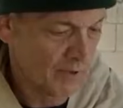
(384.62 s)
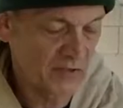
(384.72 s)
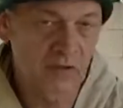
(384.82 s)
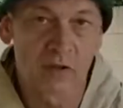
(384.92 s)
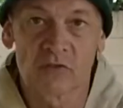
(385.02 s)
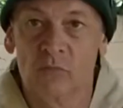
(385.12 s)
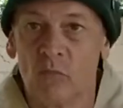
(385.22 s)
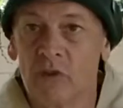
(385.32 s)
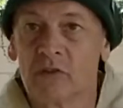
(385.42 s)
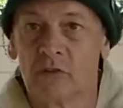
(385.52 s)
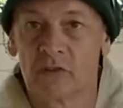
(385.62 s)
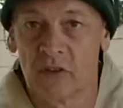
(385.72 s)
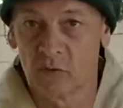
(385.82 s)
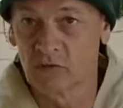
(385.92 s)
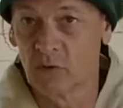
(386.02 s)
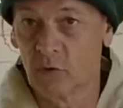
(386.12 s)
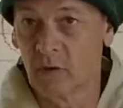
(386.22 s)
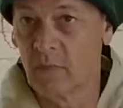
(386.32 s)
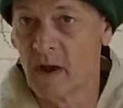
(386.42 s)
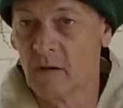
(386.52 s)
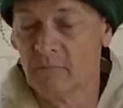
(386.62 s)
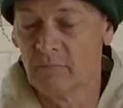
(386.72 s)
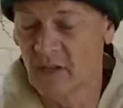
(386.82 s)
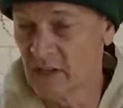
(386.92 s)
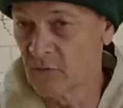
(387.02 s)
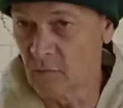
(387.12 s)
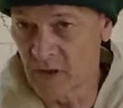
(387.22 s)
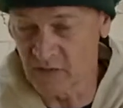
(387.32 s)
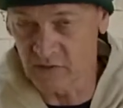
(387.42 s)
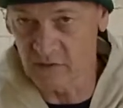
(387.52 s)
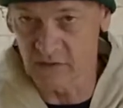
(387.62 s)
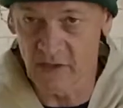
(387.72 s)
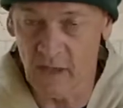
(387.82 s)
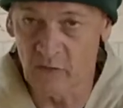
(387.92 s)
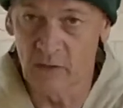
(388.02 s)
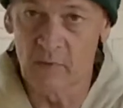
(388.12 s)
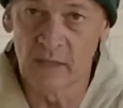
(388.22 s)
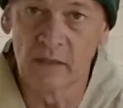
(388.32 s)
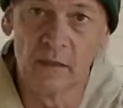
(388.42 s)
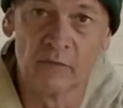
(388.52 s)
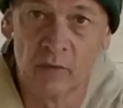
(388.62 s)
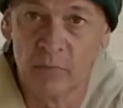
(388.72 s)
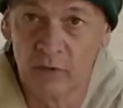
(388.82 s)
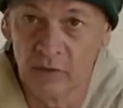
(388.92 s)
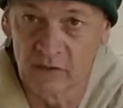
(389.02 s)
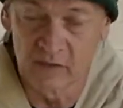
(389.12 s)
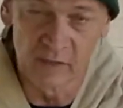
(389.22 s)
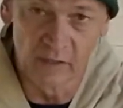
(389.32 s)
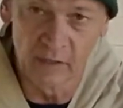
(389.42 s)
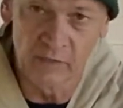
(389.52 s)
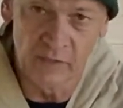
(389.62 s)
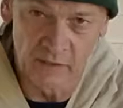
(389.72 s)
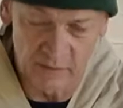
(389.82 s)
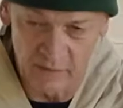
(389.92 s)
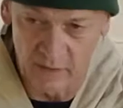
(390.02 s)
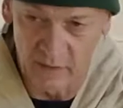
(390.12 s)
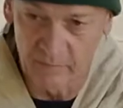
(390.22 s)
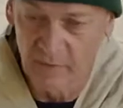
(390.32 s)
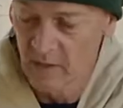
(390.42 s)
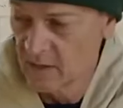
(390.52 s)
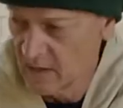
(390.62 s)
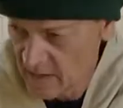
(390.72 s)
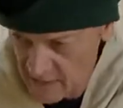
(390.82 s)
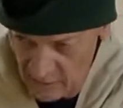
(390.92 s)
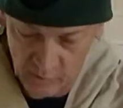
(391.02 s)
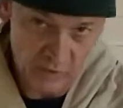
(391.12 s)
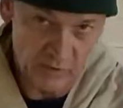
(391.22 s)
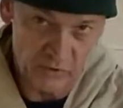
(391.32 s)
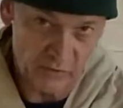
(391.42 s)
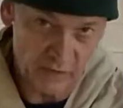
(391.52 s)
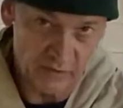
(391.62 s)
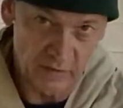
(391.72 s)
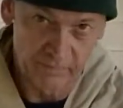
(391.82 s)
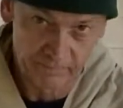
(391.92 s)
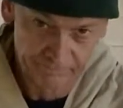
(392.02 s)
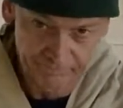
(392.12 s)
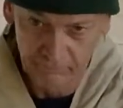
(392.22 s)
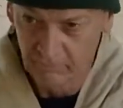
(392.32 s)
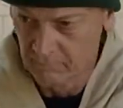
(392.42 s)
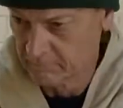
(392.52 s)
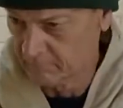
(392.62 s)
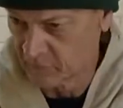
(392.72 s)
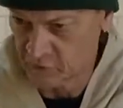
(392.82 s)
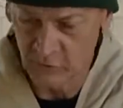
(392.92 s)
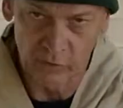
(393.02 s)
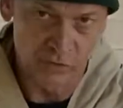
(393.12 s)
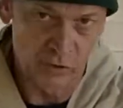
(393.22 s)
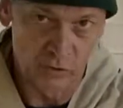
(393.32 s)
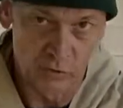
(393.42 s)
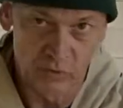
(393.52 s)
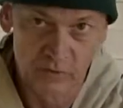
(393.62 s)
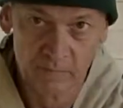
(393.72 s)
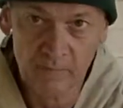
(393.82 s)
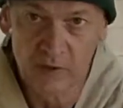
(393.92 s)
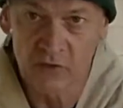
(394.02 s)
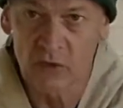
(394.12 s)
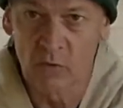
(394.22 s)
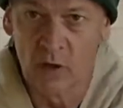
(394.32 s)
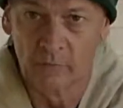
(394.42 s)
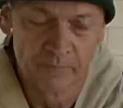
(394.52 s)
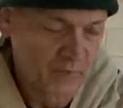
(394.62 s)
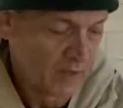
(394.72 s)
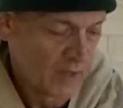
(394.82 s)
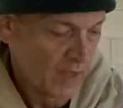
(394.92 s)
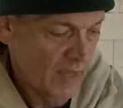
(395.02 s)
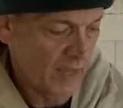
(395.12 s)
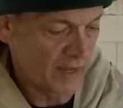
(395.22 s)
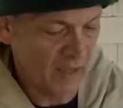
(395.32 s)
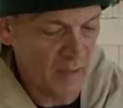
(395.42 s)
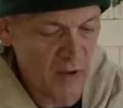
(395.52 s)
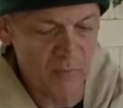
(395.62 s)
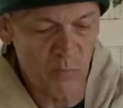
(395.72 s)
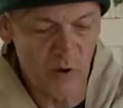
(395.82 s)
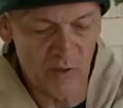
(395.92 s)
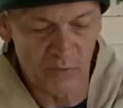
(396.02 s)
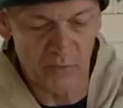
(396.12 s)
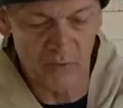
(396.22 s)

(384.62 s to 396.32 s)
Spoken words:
based on some research that I was doing about medieval peasants and how they may live in the buildings that they lived in at the time, how they were constructed, materials used, and so on. And I came up with